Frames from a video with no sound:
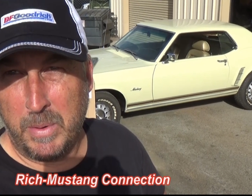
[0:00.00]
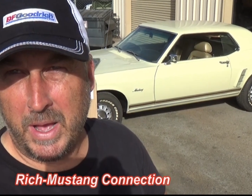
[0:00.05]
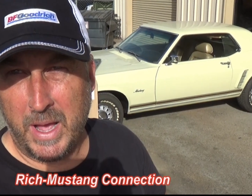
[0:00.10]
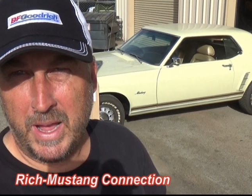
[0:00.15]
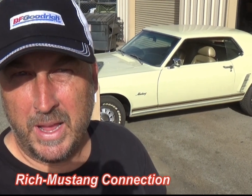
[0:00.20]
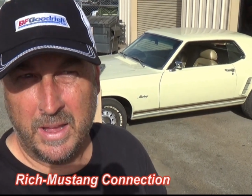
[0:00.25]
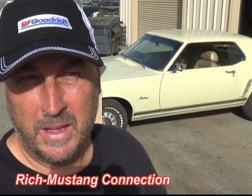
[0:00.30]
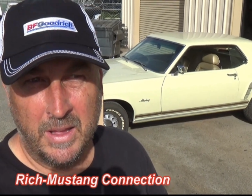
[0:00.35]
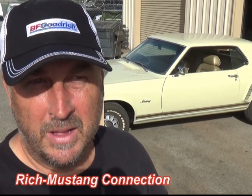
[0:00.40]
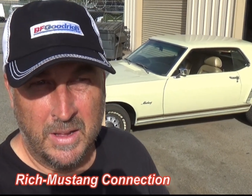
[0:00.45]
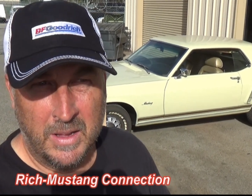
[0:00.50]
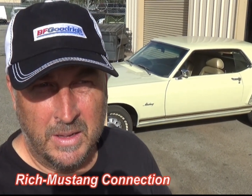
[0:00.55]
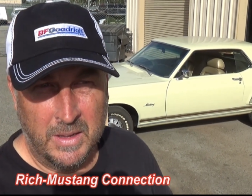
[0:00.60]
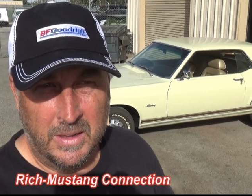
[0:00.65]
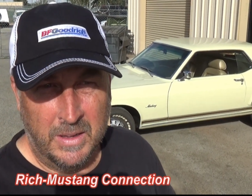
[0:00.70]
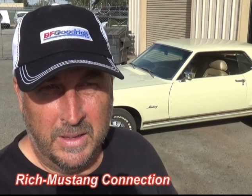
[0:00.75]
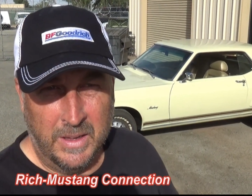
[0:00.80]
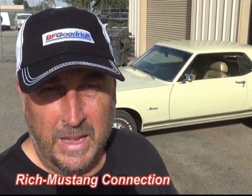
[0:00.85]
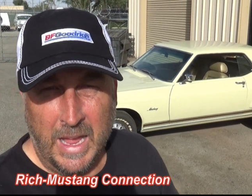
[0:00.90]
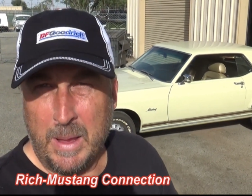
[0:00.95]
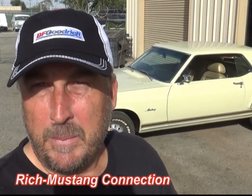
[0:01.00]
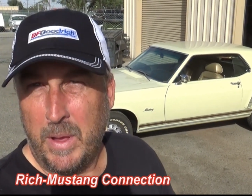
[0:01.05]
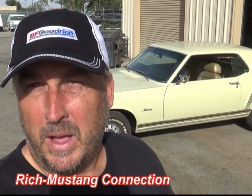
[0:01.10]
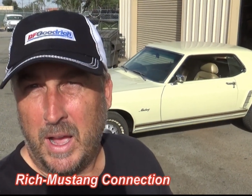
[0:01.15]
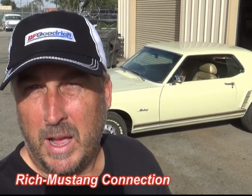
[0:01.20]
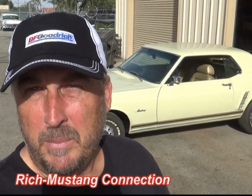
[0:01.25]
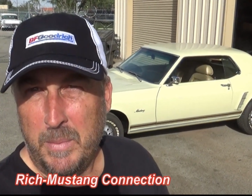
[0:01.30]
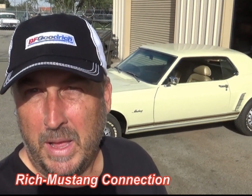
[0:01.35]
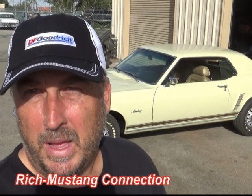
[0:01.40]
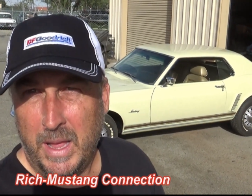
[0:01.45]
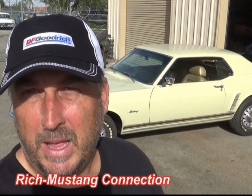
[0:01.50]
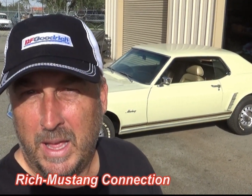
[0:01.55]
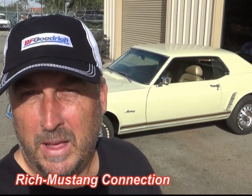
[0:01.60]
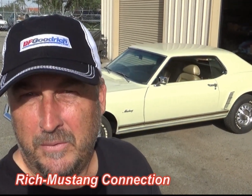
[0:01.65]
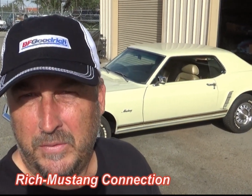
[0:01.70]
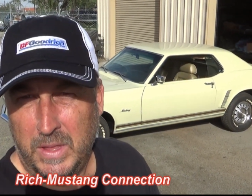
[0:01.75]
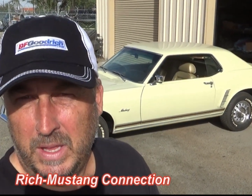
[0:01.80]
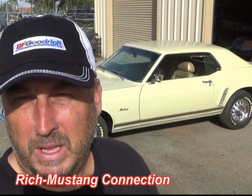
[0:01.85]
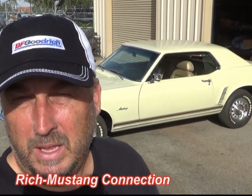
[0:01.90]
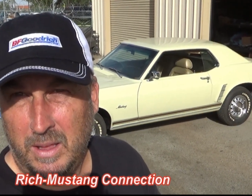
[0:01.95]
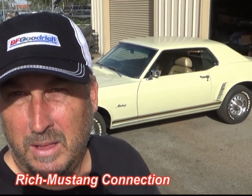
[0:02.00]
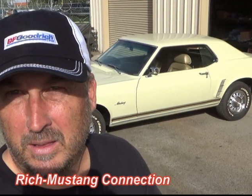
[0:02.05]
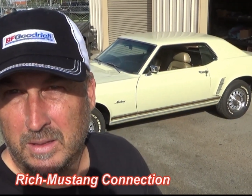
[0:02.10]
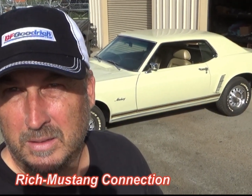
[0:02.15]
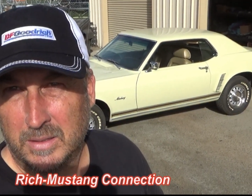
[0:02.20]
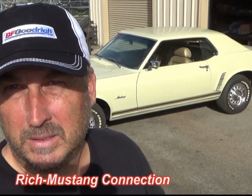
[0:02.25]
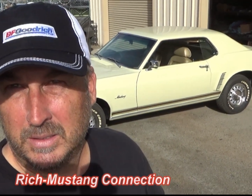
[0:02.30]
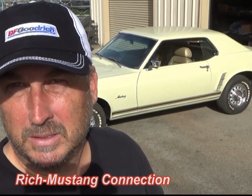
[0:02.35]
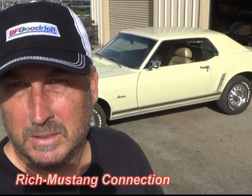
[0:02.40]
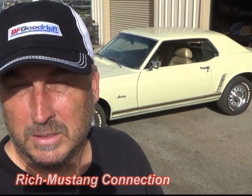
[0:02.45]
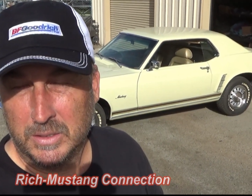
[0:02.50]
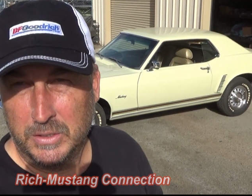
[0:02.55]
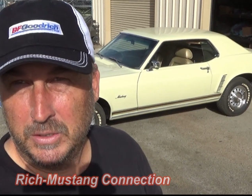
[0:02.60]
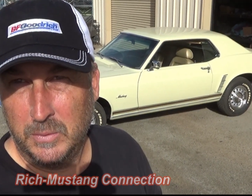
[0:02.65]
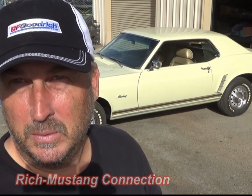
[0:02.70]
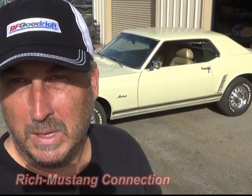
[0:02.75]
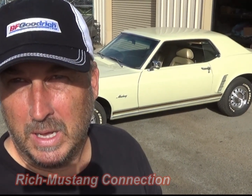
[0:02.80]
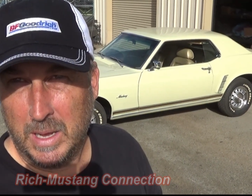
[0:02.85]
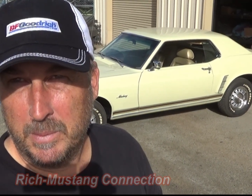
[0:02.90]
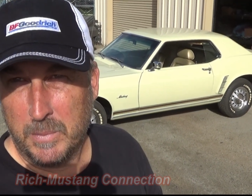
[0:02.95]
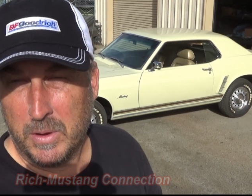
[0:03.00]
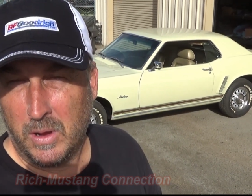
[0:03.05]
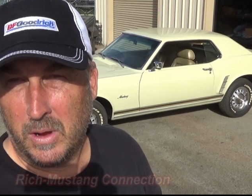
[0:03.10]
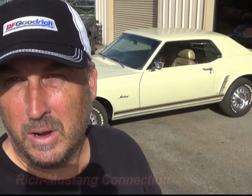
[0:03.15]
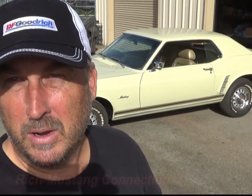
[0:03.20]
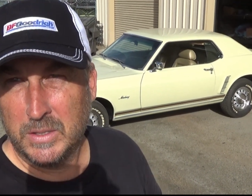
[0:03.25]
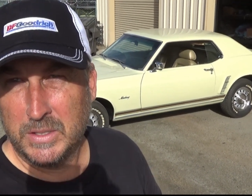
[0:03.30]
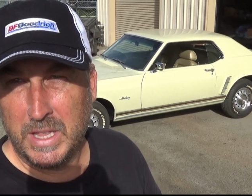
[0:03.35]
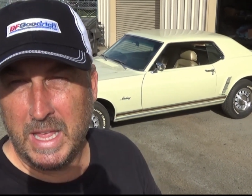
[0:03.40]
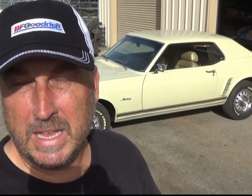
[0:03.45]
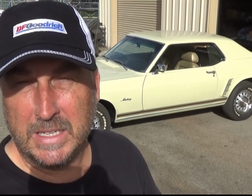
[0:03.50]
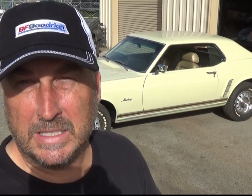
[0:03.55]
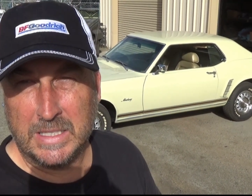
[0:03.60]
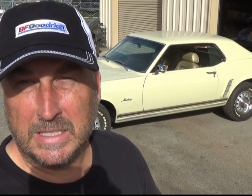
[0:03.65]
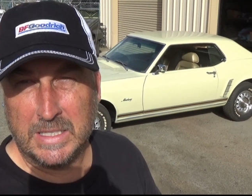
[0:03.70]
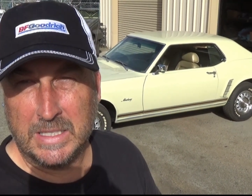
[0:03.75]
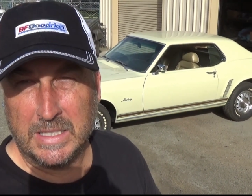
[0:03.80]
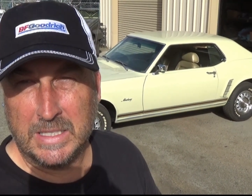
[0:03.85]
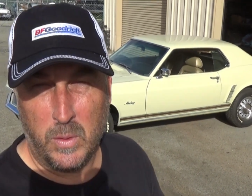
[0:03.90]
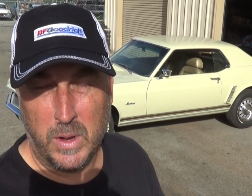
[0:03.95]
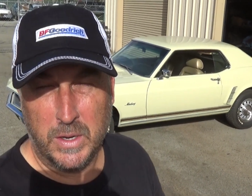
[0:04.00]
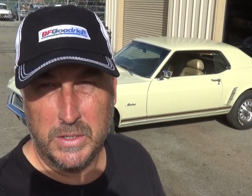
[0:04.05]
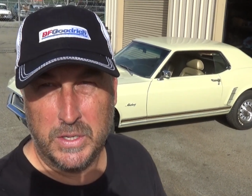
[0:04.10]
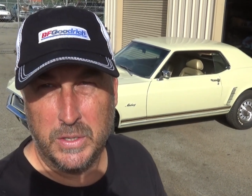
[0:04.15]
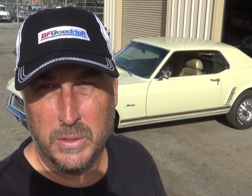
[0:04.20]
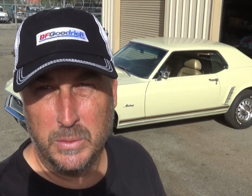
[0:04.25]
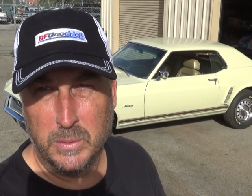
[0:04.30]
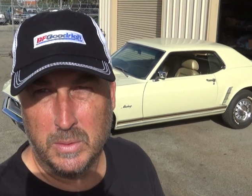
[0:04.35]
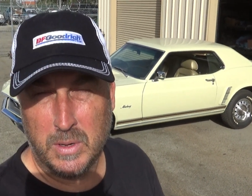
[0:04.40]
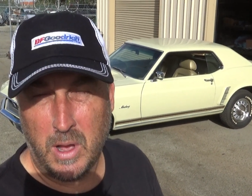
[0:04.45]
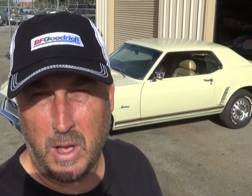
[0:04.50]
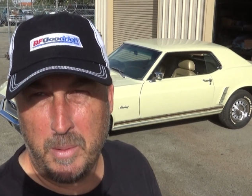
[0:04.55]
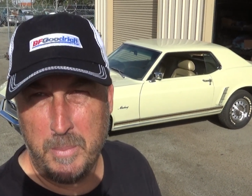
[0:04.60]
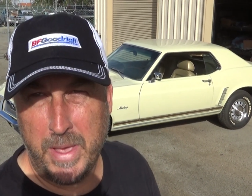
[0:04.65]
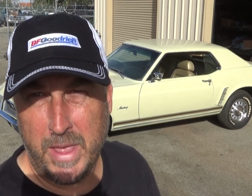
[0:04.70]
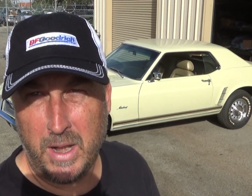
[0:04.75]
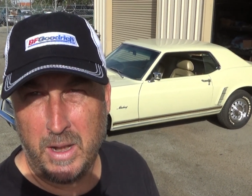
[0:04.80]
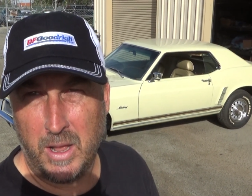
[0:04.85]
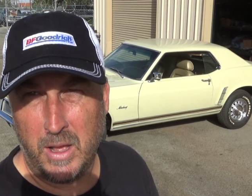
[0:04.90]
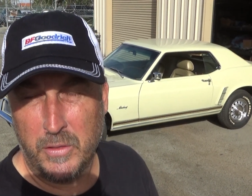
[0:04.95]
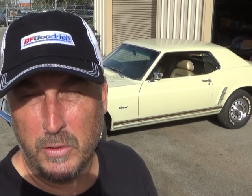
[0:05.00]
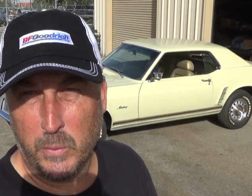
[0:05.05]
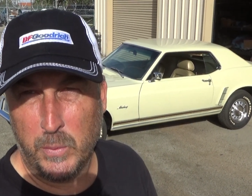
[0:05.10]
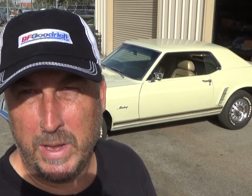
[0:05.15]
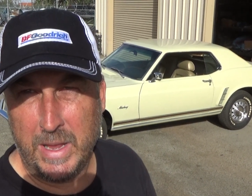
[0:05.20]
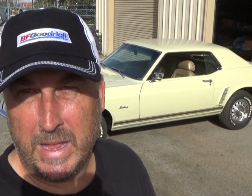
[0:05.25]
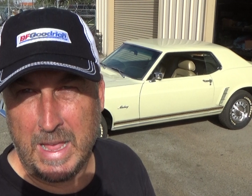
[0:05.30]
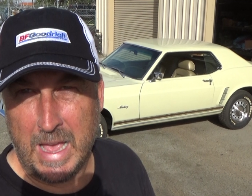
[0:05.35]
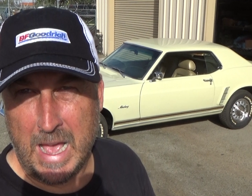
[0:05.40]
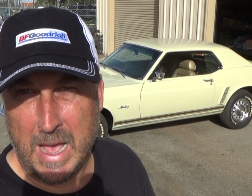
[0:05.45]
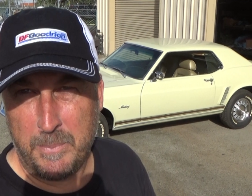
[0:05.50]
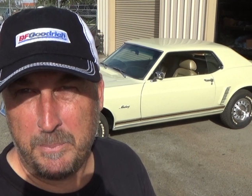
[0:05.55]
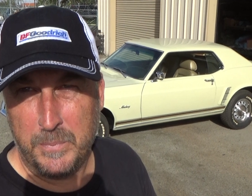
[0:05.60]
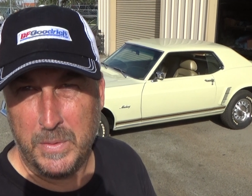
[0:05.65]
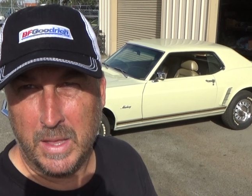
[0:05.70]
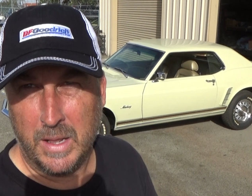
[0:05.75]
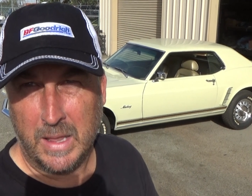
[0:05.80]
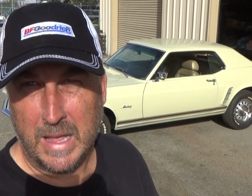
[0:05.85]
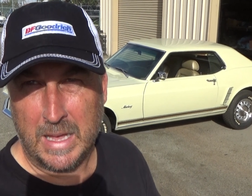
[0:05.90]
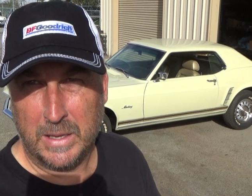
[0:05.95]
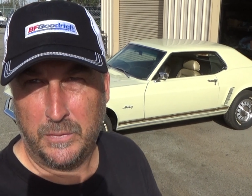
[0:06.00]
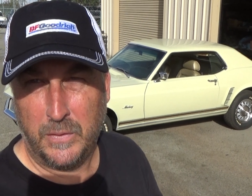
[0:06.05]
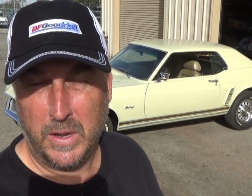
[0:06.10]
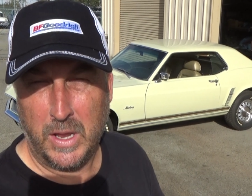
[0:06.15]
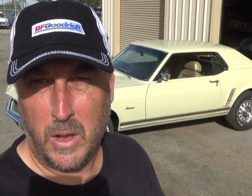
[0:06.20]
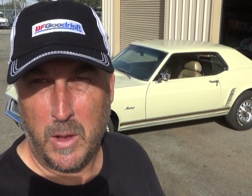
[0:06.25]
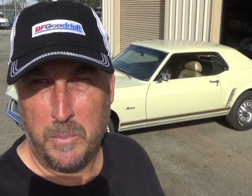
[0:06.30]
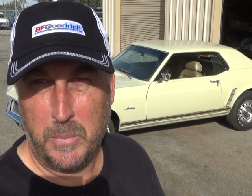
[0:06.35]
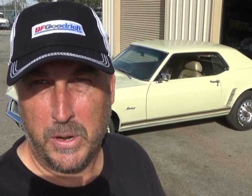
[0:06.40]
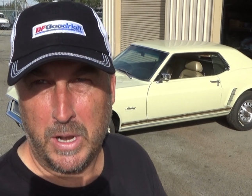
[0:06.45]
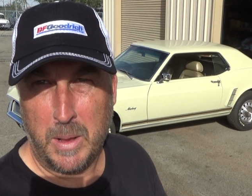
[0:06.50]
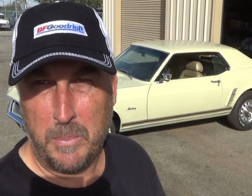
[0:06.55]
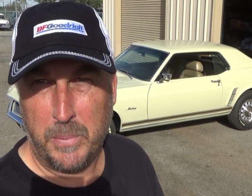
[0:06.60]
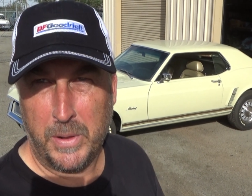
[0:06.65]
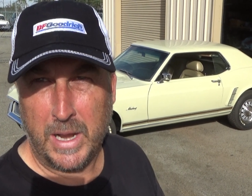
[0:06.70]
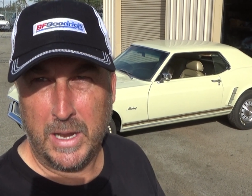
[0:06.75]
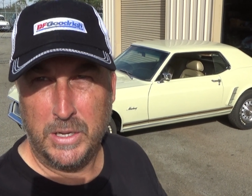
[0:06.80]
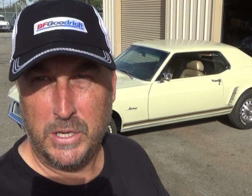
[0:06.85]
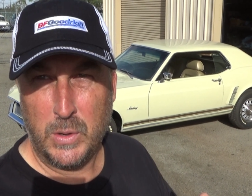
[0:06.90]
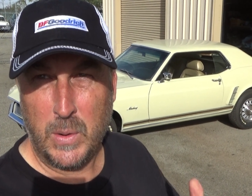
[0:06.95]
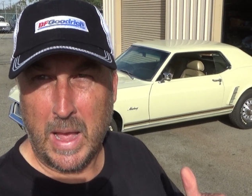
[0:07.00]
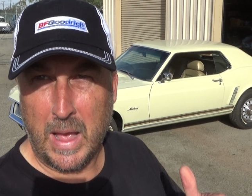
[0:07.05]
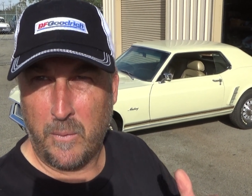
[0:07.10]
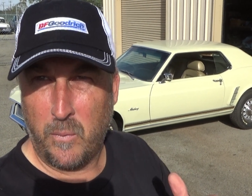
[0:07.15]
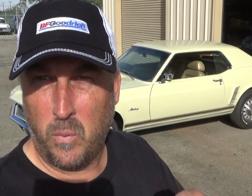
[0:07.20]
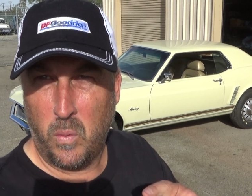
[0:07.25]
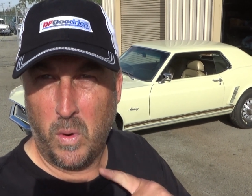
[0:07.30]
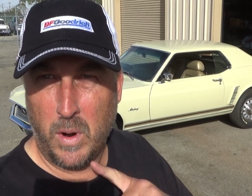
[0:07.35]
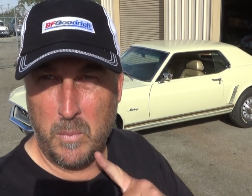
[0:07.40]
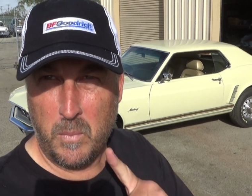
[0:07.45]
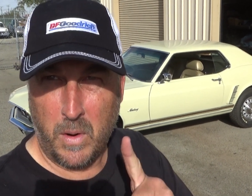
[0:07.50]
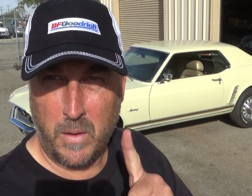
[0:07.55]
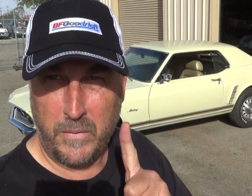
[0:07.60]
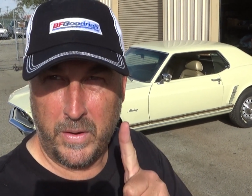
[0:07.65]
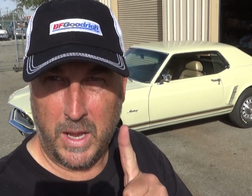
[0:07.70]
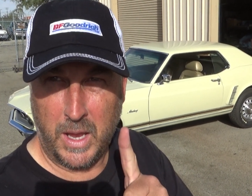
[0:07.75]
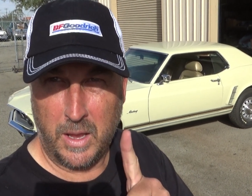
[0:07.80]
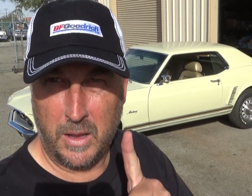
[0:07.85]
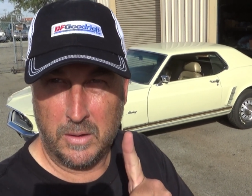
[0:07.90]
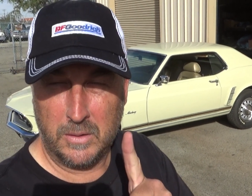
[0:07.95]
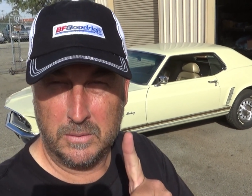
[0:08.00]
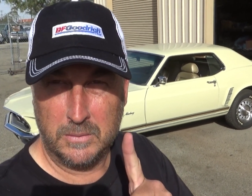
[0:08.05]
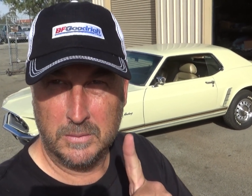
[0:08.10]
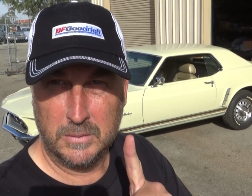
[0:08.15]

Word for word: by. And behind me I have the New Lime cars. Thanks everyone who commented on the recap, the last video I put up, but I do have one more video